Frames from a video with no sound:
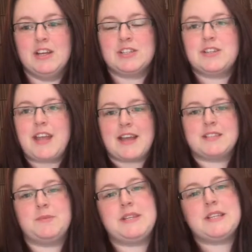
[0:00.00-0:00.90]
So yeah,
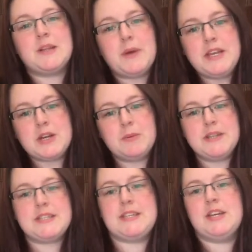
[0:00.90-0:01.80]
so basically when you come
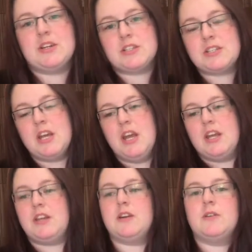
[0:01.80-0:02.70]
in to see us,
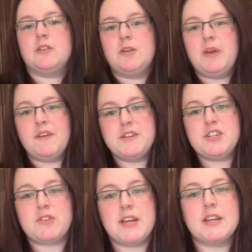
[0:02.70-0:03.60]
you'll be offered a
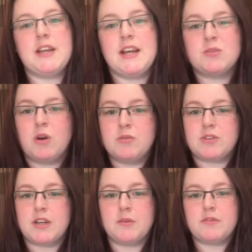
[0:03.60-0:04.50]
drink, nice warm
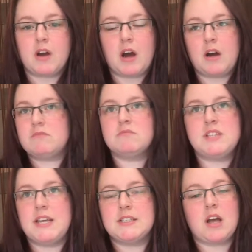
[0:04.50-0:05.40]
drink. We've got
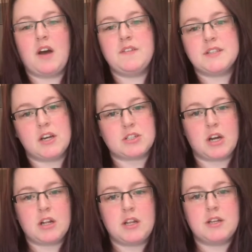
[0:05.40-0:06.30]
teas, coffees, hot
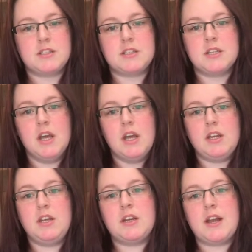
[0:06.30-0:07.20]
chocolates.
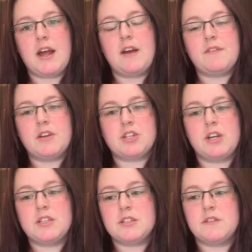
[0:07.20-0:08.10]
You can have a
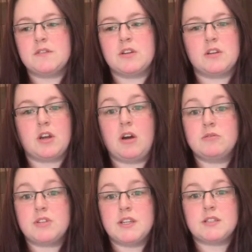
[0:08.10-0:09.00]
choice of
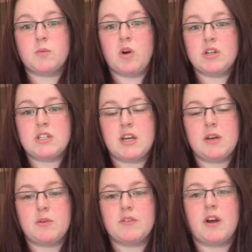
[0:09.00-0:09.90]
cold drinks, water.
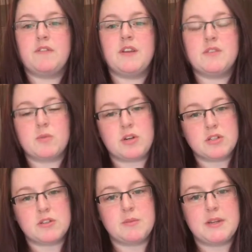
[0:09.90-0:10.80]
We've got flavoured
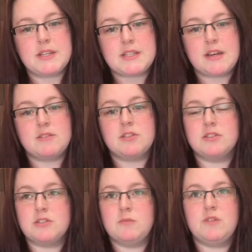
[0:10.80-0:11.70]
water at the minute. Sarah's
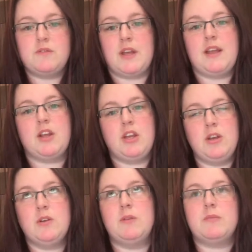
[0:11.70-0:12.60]
done some lovely
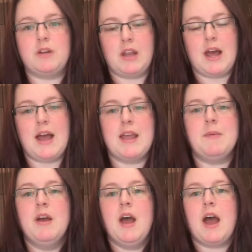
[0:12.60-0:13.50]
cucumber and lime
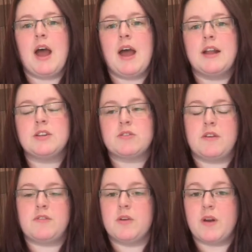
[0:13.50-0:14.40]
and
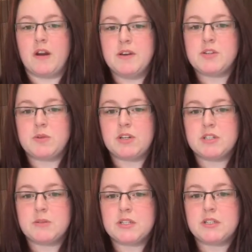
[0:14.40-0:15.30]
grapefruit and orange
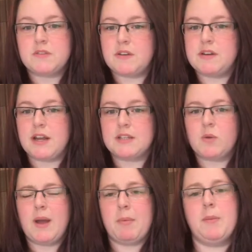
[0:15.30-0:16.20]
water, which is very nice.
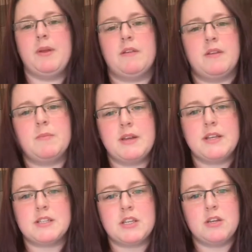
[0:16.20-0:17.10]
Quite popular at the minute
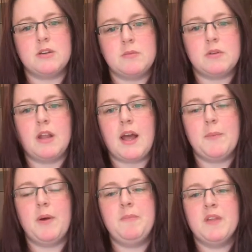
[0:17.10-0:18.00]
is the cucumber and
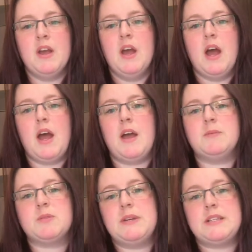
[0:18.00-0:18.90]
lime one.
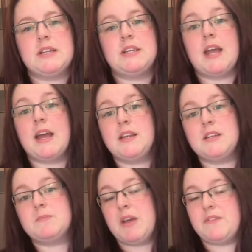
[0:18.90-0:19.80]
So basically, yeah,
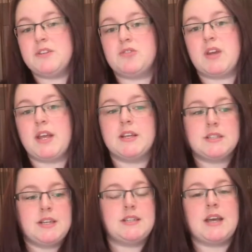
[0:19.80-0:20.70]
you'd be offered a drink,
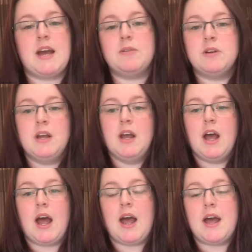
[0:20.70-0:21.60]
sat down,
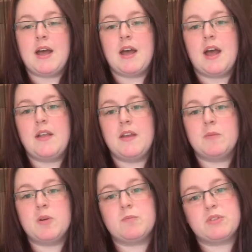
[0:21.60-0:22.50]
and then
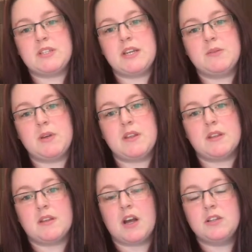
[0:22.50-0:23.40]
we'd proceed
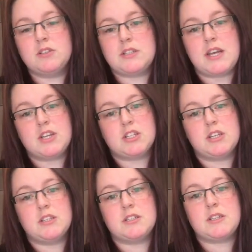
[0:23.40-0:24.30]
with the
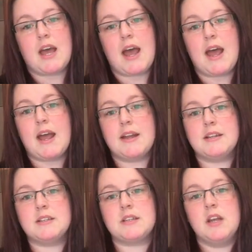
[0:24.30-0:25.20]
consultations
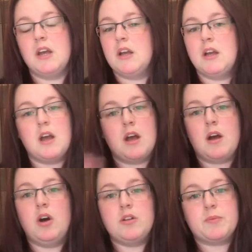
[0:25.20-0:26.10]
and
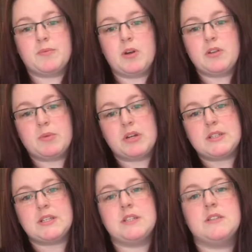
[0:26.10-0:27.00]
all the
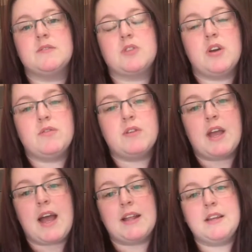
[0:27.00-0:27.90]
processes of going through
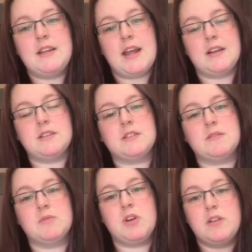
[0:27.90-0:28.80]
your nails,
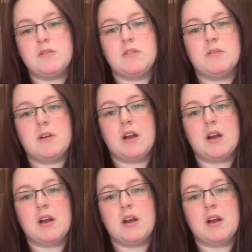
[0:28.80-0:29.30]
going through